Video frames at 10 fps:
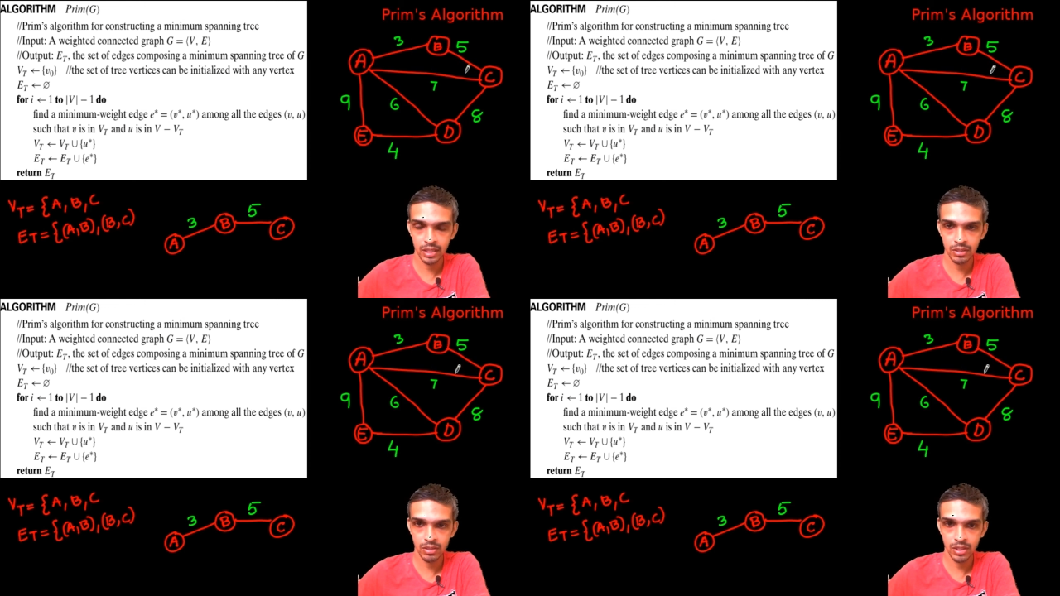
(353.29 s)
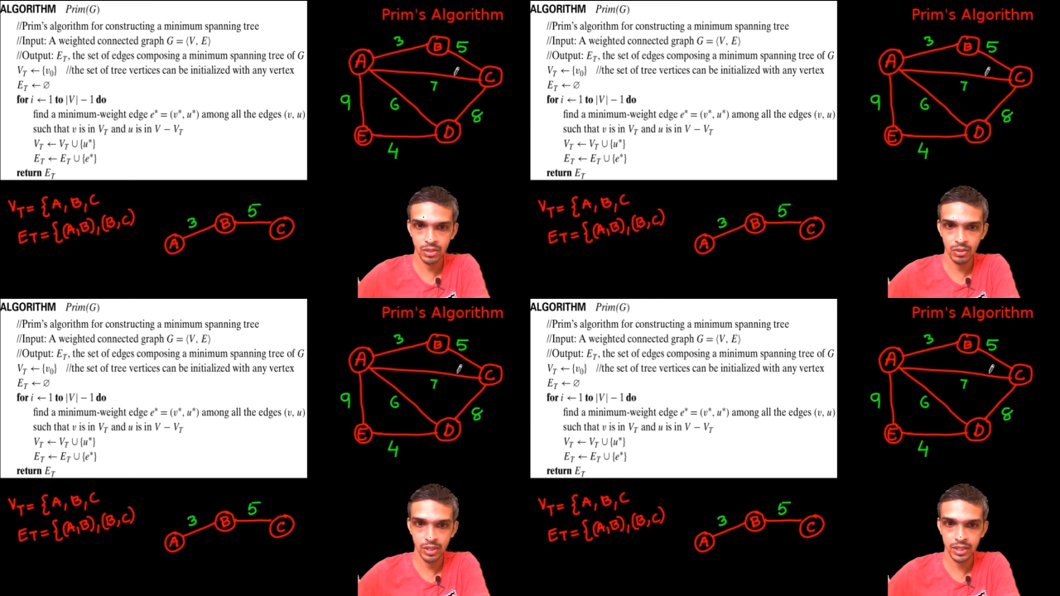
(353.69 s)
So the
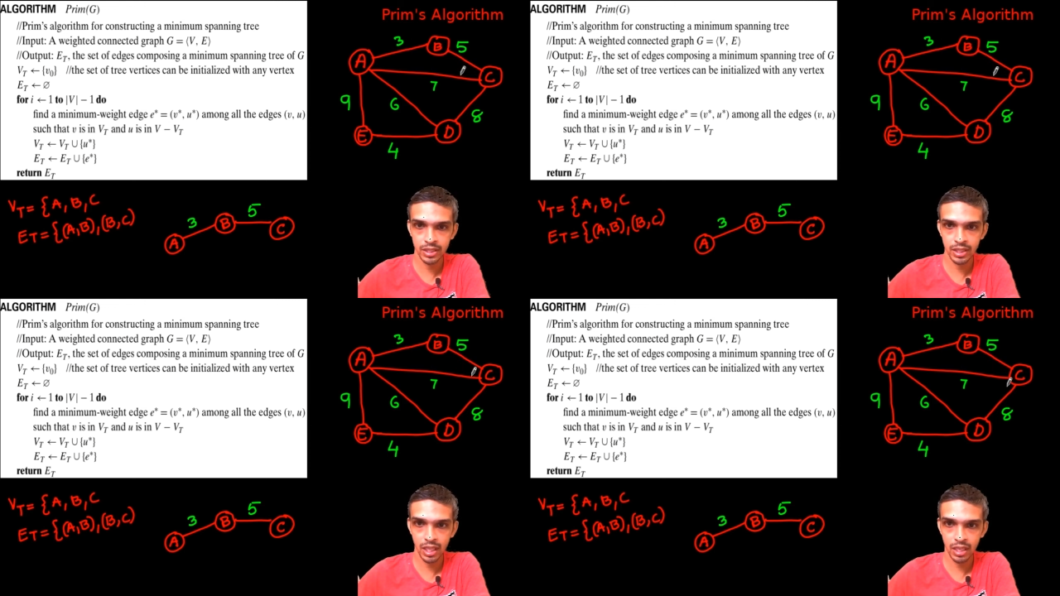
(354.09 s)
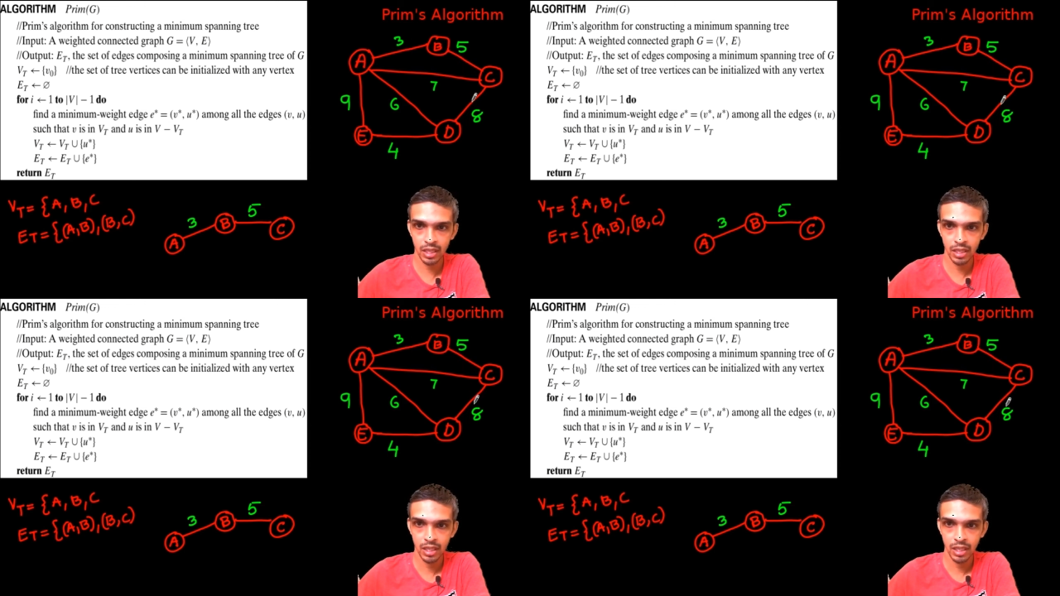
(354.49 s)
choices are
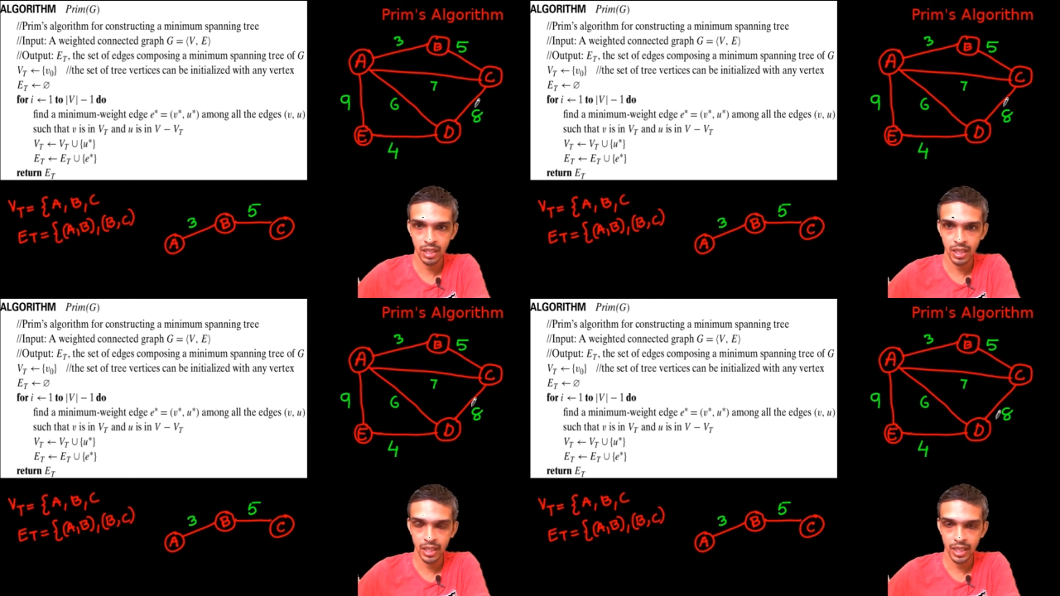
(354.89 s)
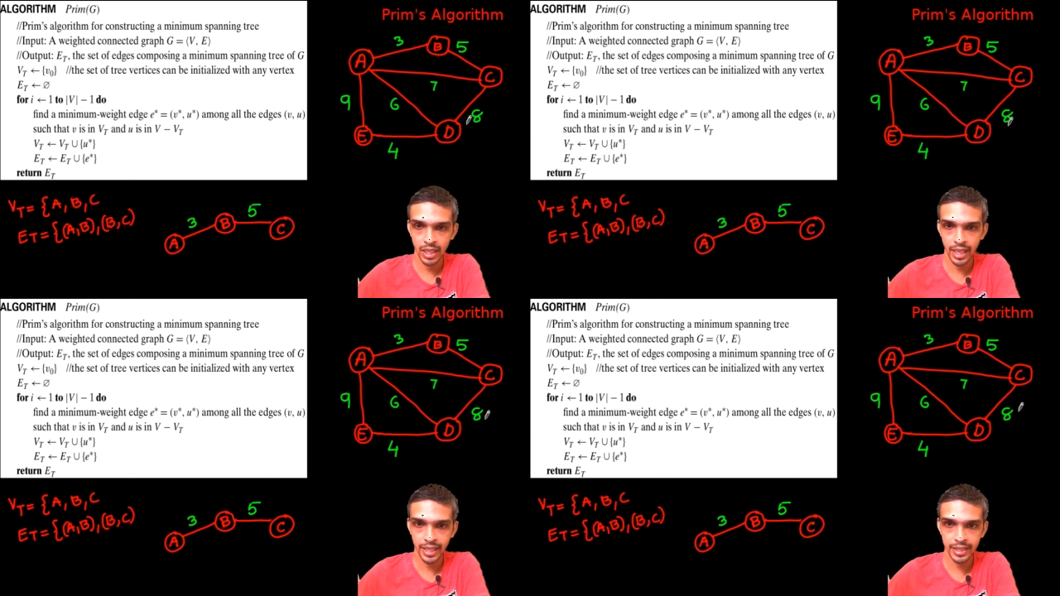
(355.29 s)

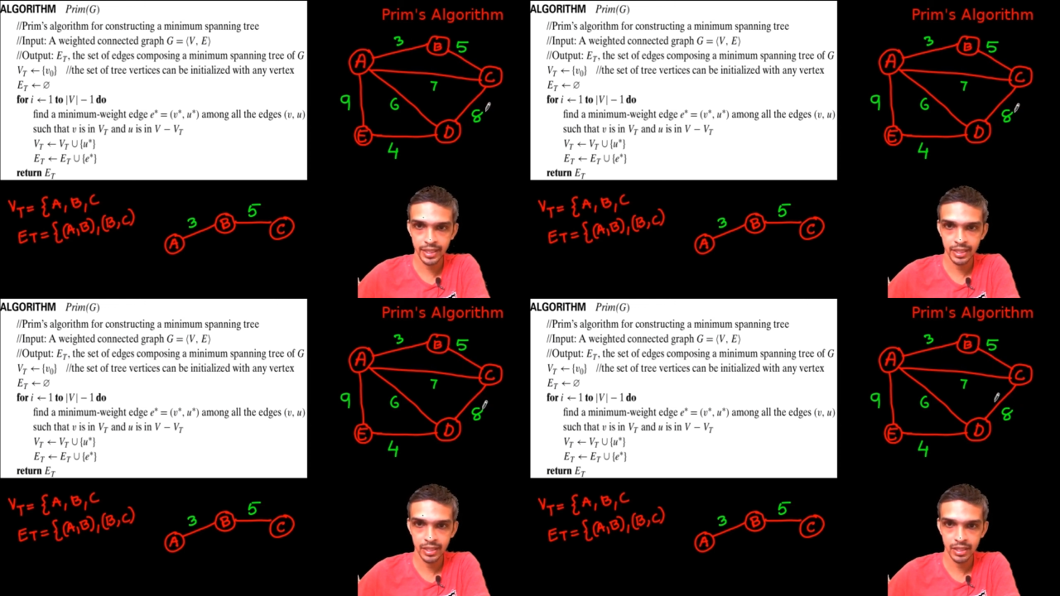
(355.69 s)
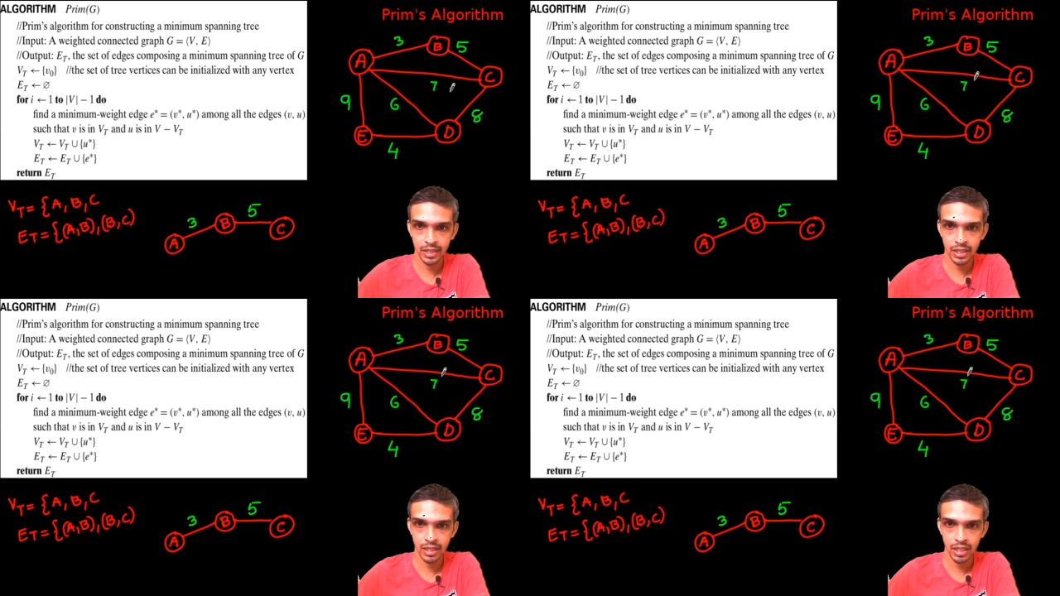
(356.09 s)
8,
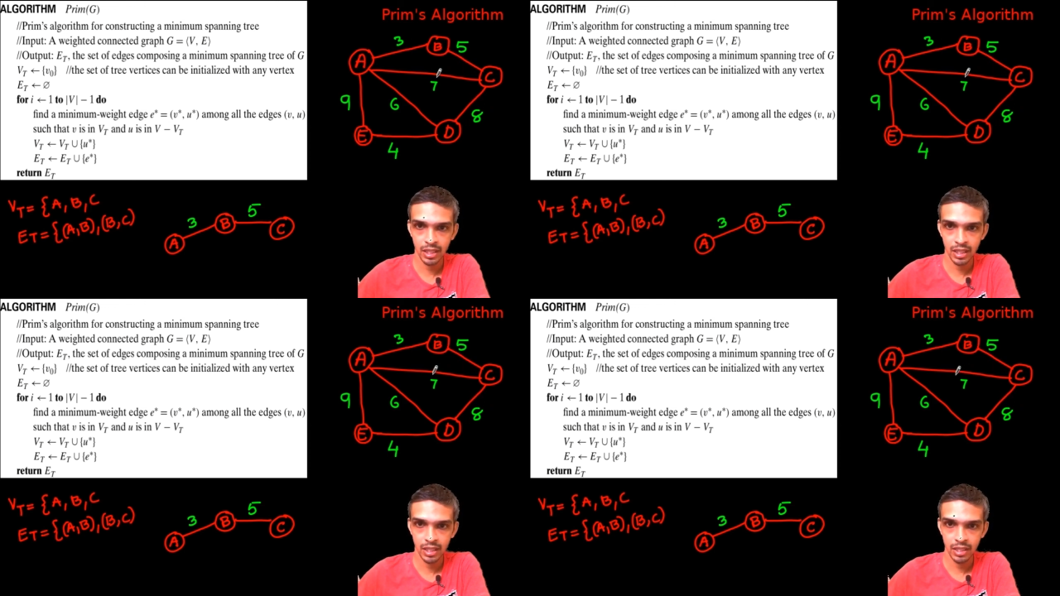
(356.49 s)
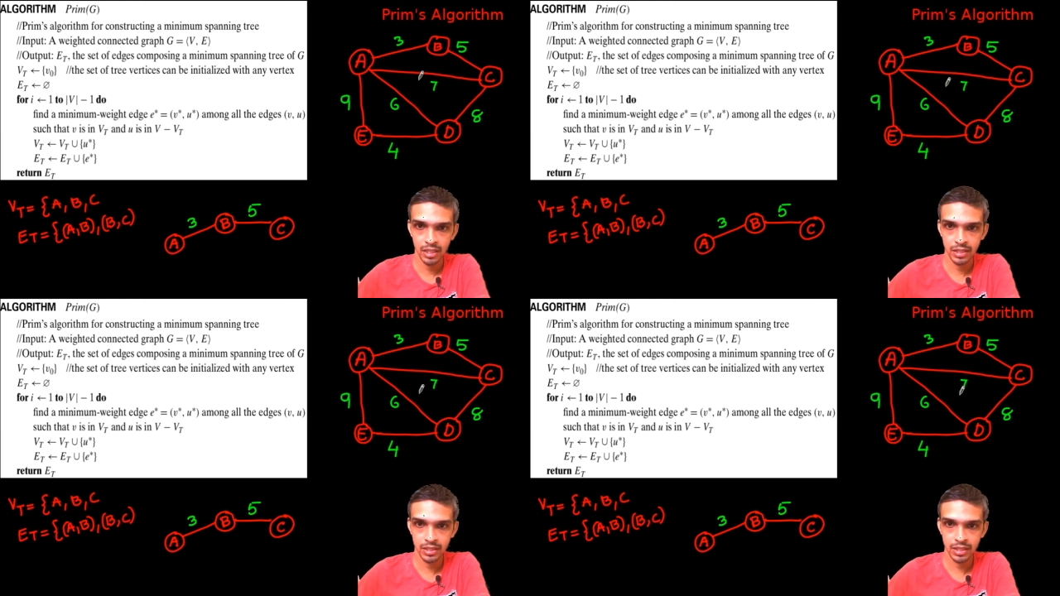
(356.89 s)

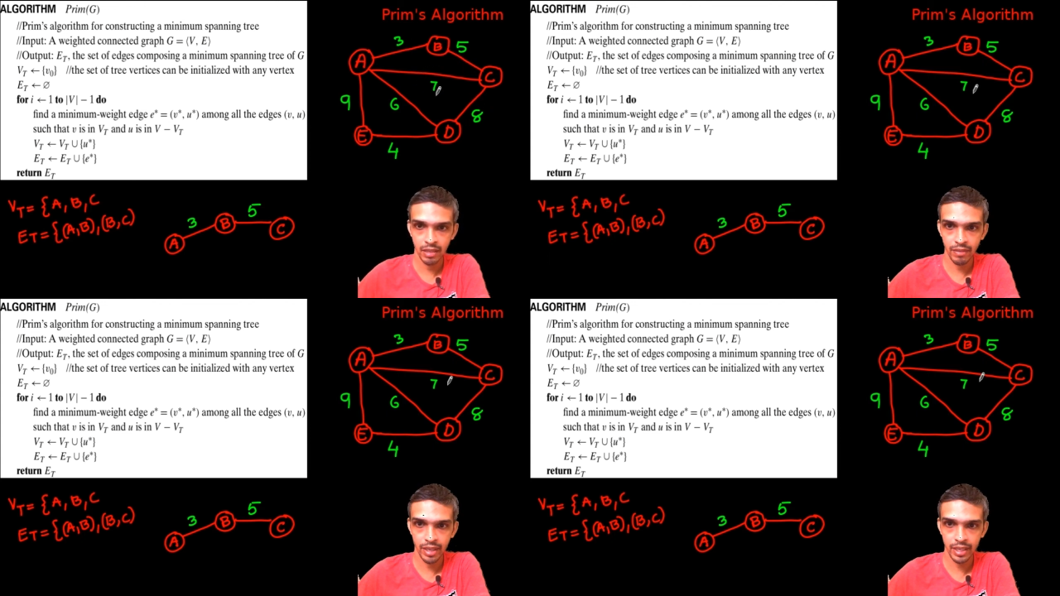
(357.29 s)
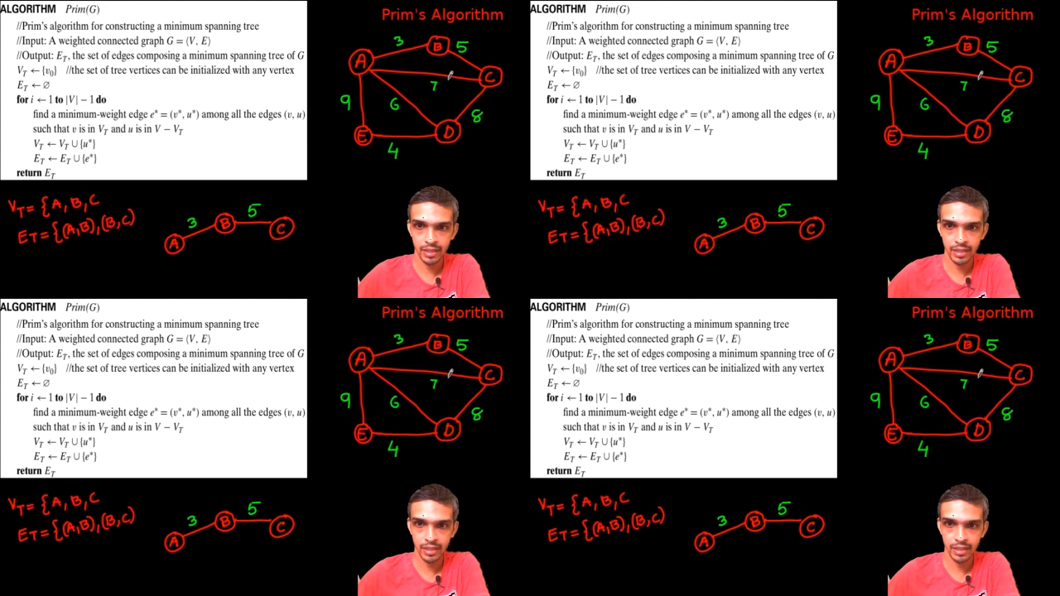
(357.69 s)
7,